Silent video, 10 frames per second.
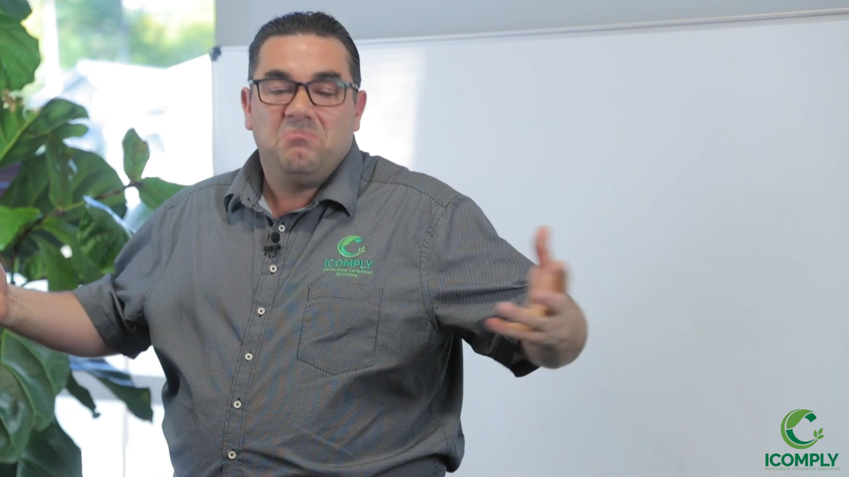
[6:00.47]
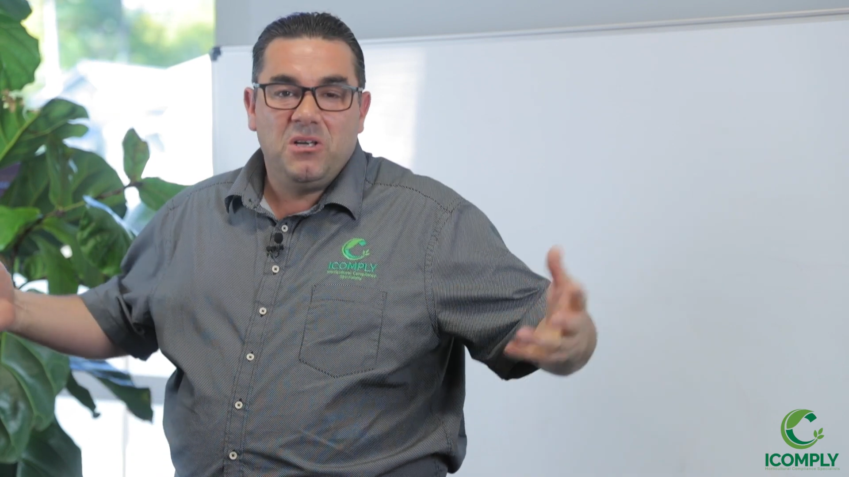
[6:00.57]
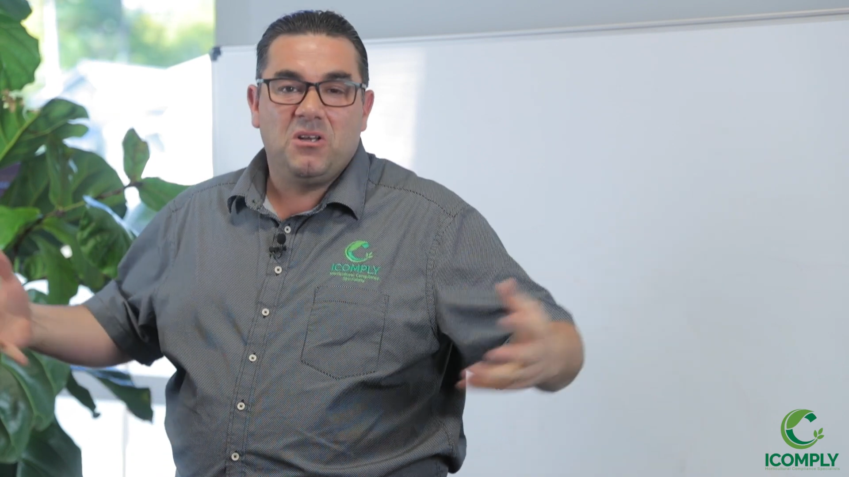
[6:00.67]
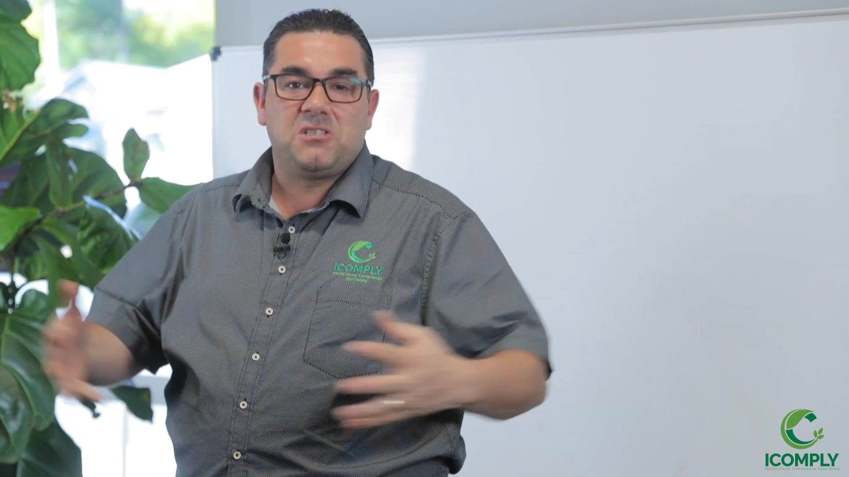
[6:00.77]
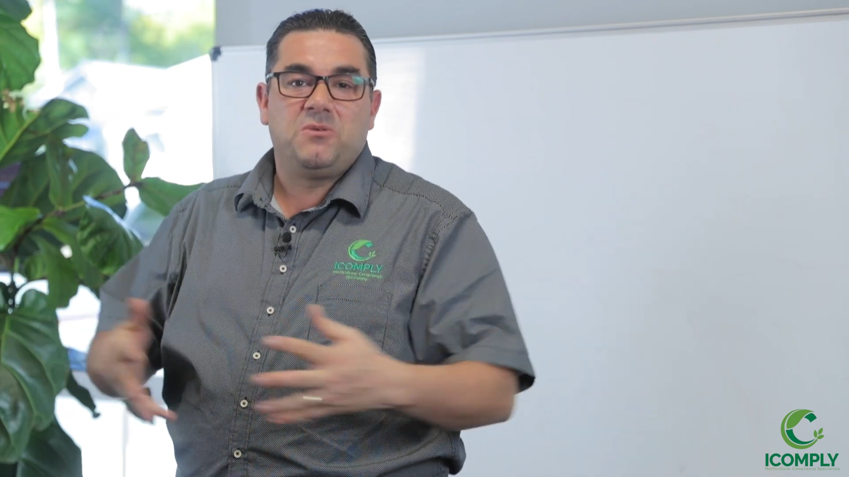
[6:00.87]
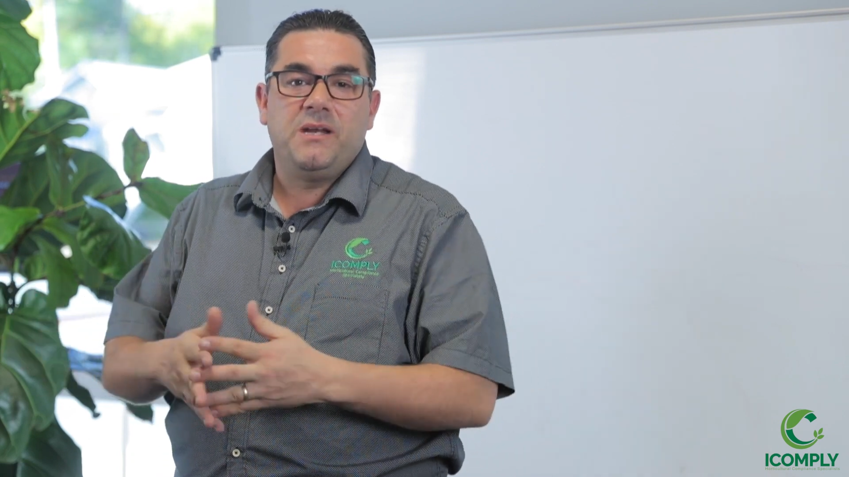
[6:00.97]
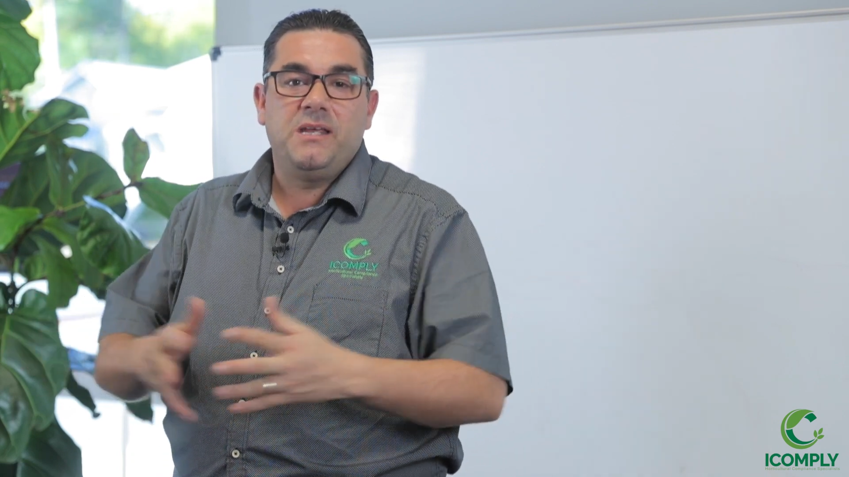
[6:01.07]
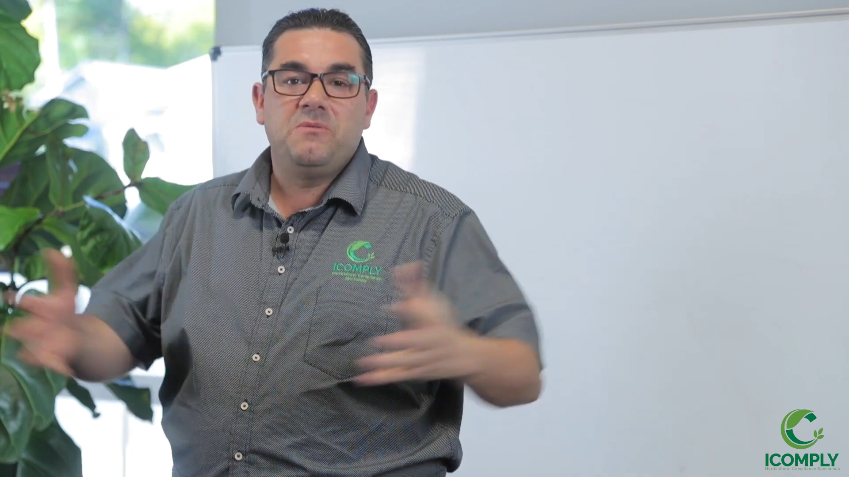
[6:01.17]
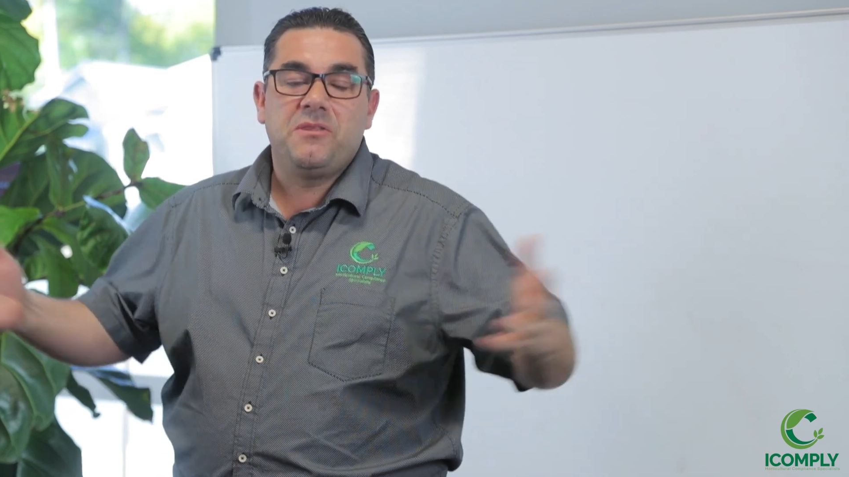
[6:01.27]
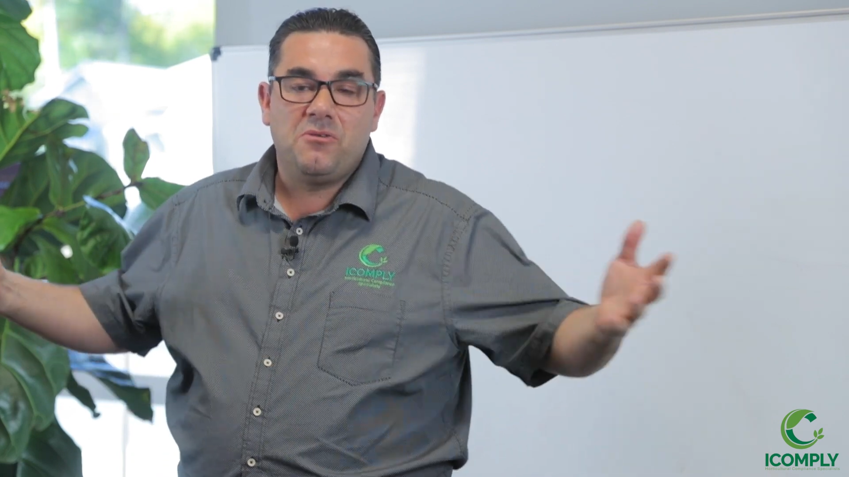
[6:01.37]
we lost
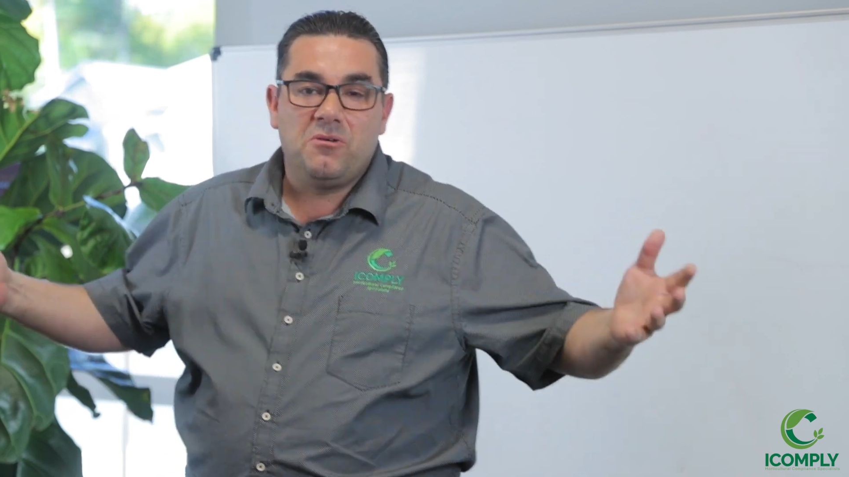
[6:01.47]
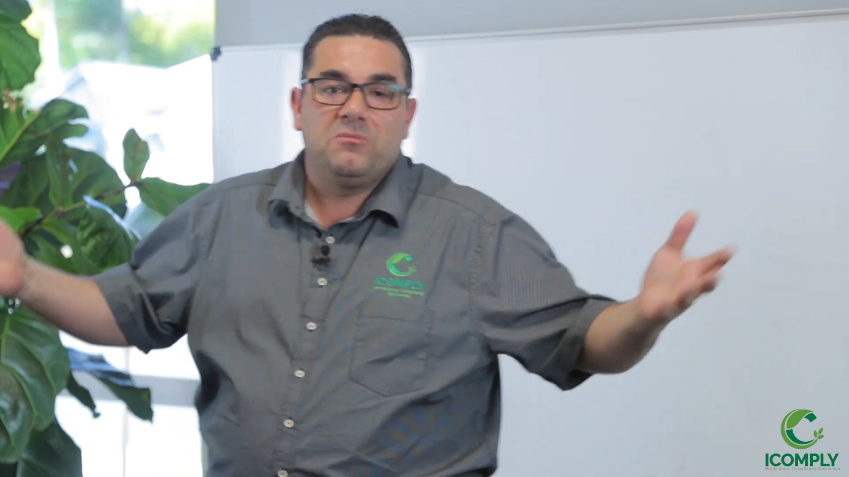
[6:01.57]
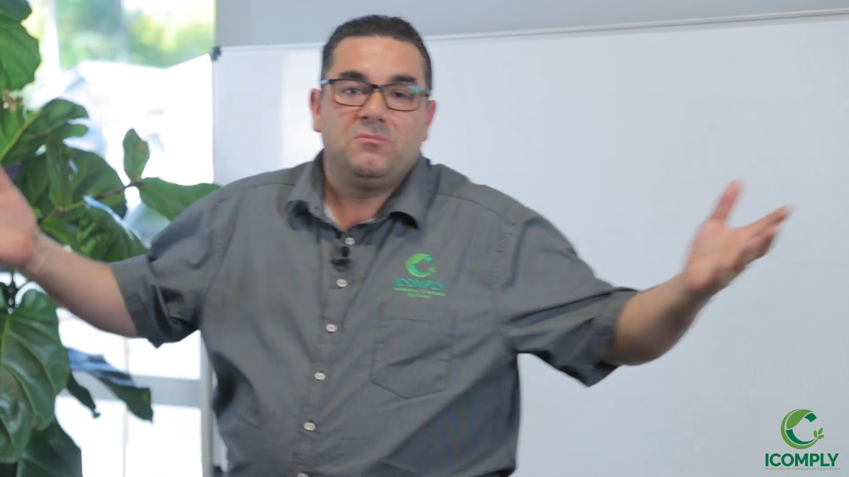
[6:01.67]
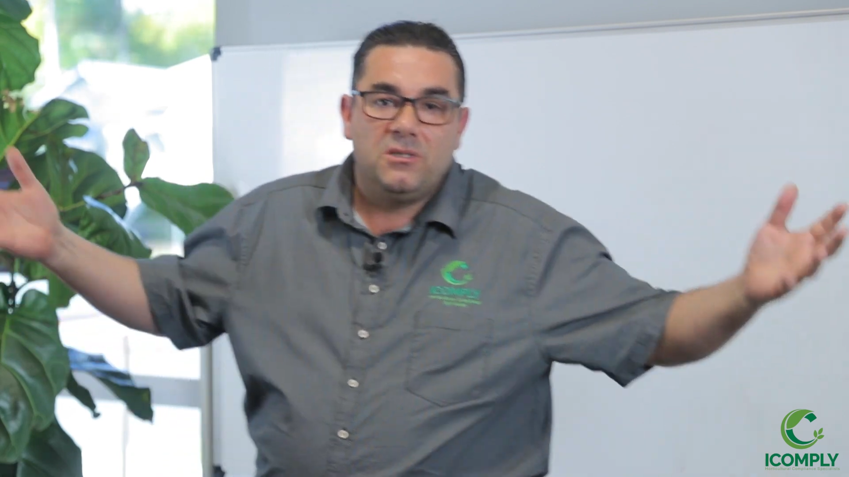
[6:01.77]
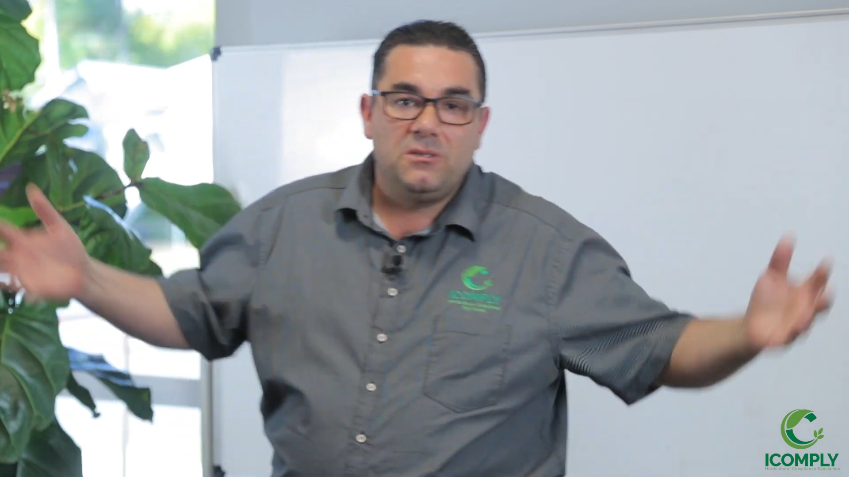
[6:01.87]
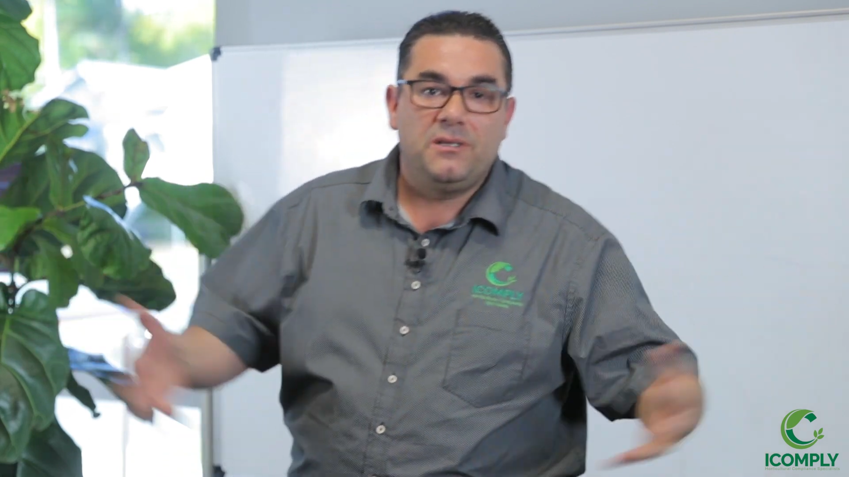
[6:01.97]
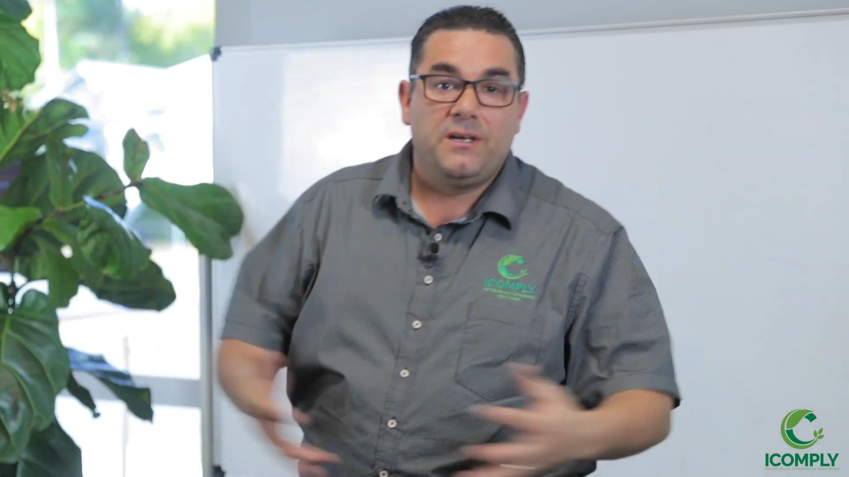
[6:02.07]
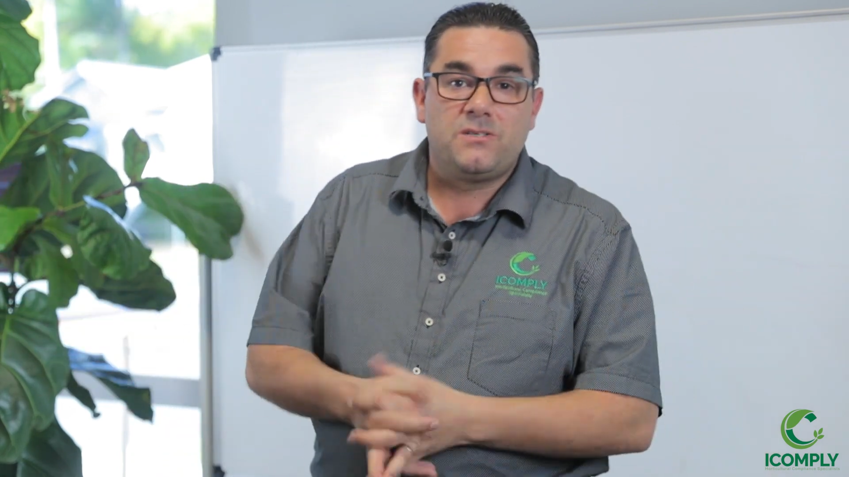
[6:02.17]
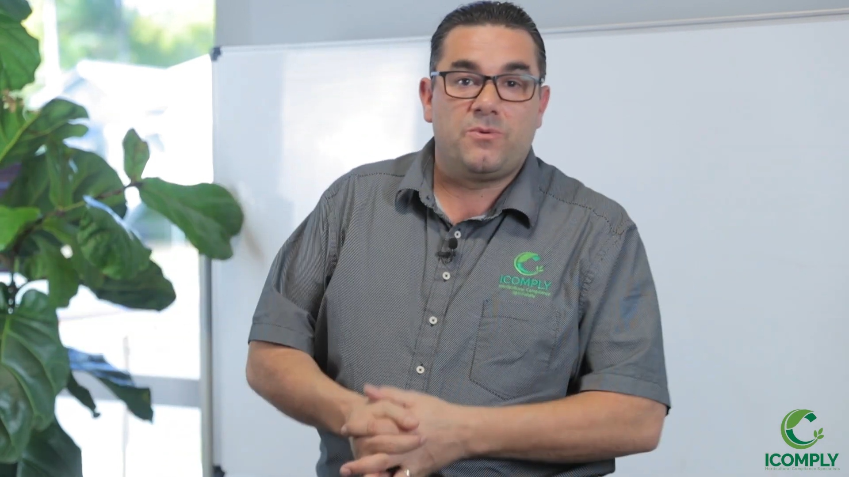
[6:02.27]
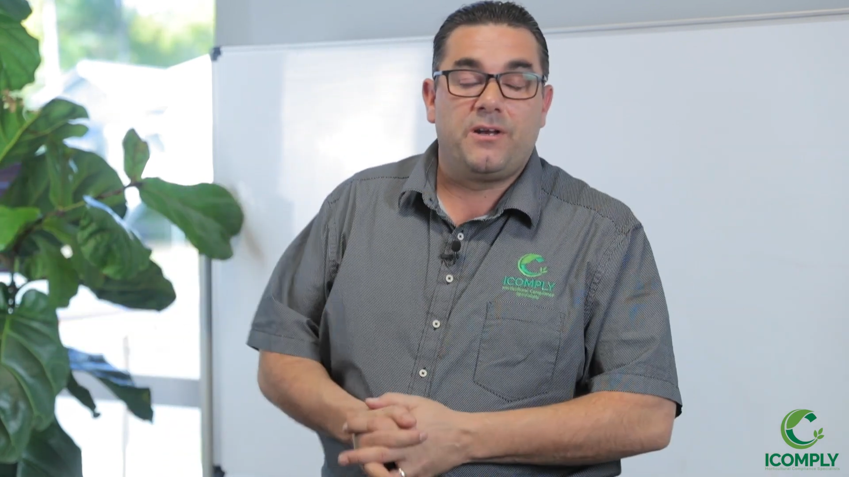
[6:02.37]
twenty, we thought, well,
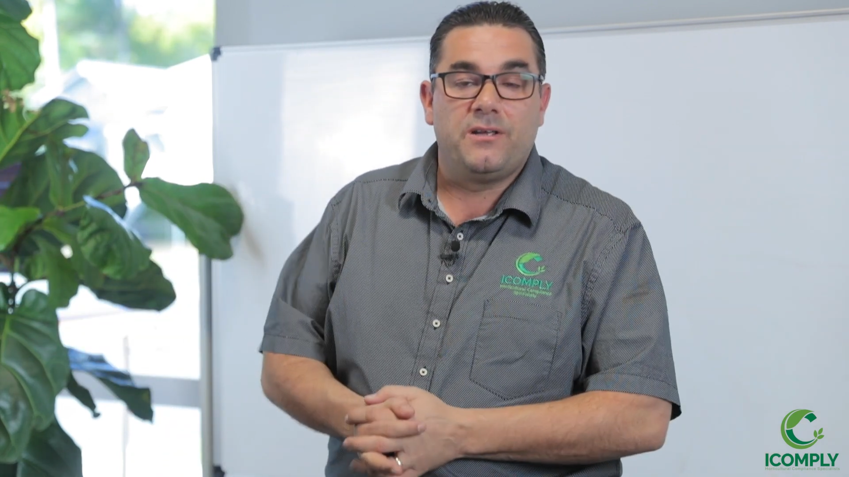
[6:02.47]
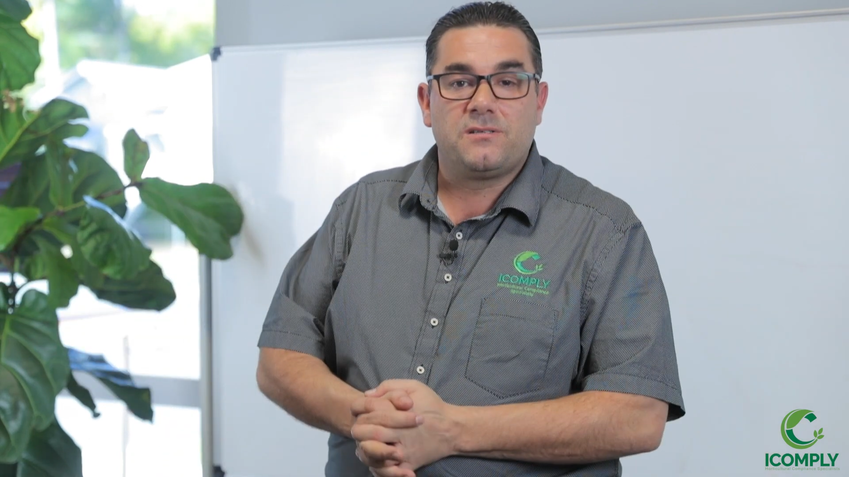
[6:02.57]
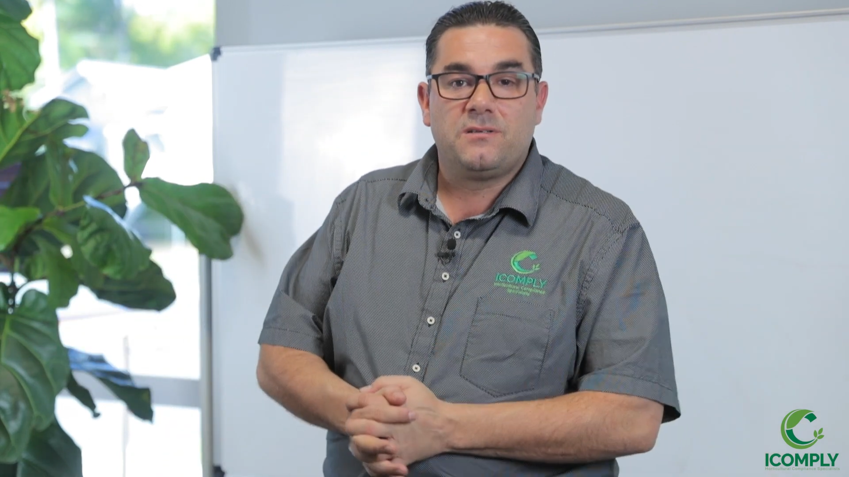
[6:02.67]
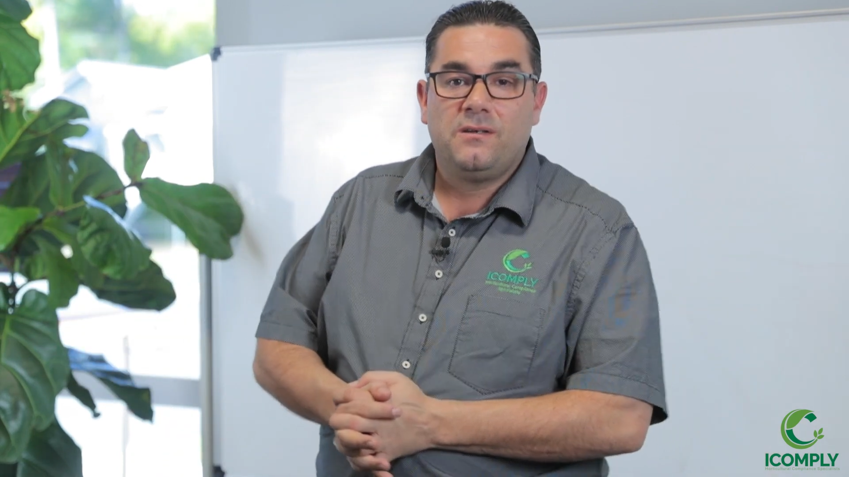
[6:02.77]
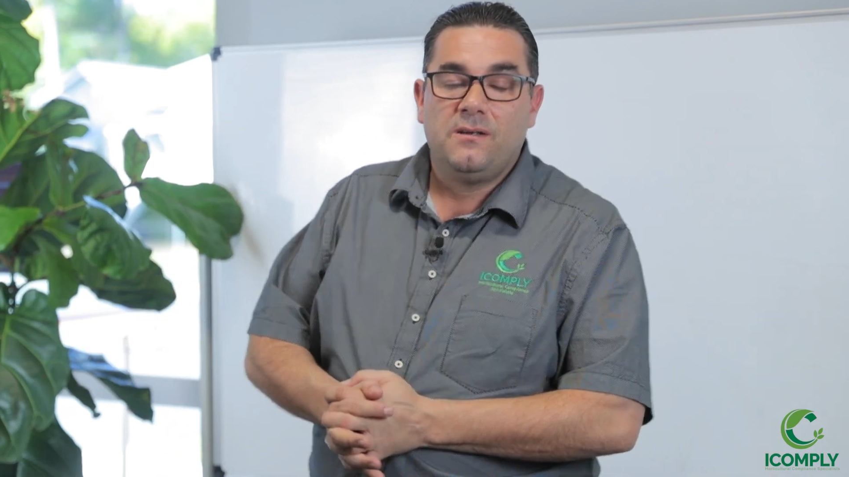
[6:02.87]
it is what it is.